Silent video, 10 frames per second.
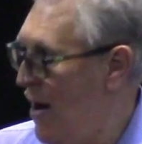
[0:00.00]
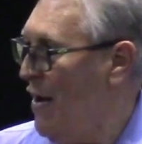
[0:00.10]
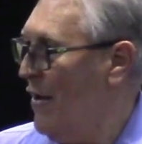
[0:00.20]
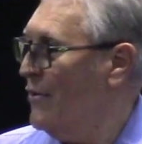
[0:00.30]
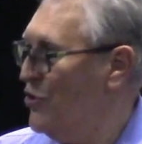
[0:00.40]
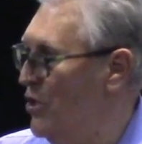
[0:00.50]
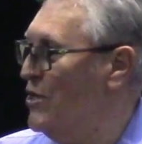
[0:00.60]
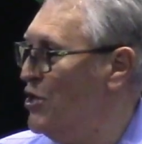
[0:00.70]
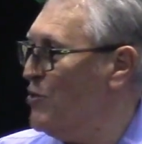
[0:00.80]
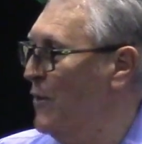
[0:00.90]
I,
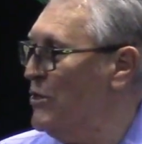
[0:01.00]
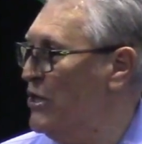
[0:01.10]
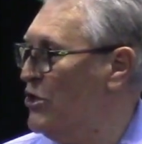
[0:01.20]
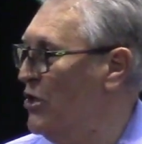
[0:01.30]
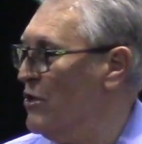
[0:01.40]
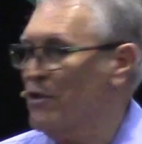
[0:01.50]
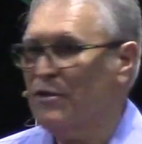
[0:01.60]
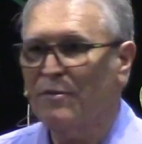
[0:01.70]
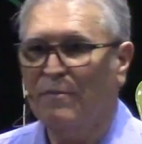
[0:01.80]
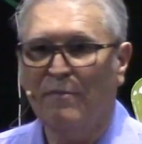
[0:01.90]
Jesus builds his
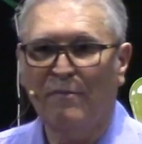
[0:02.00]
church.